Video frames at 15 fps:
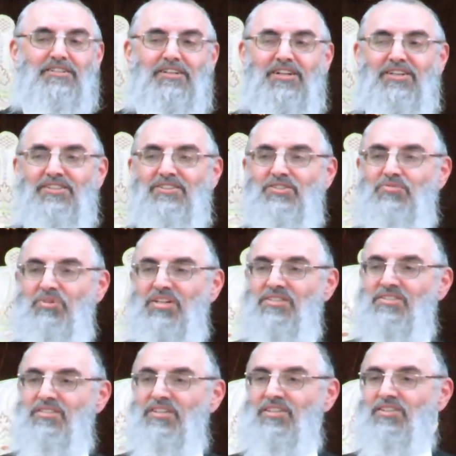heard this
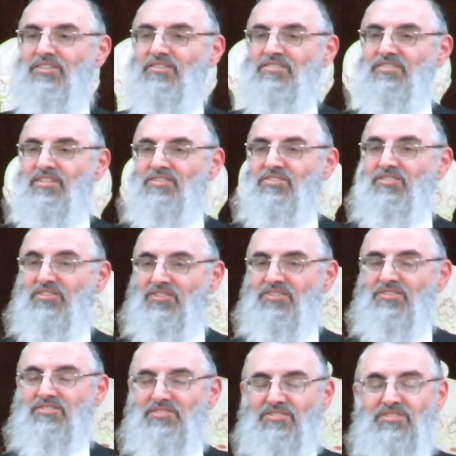ma'aseh, it says, you
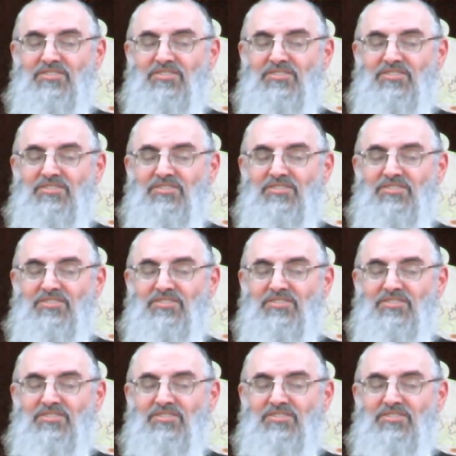know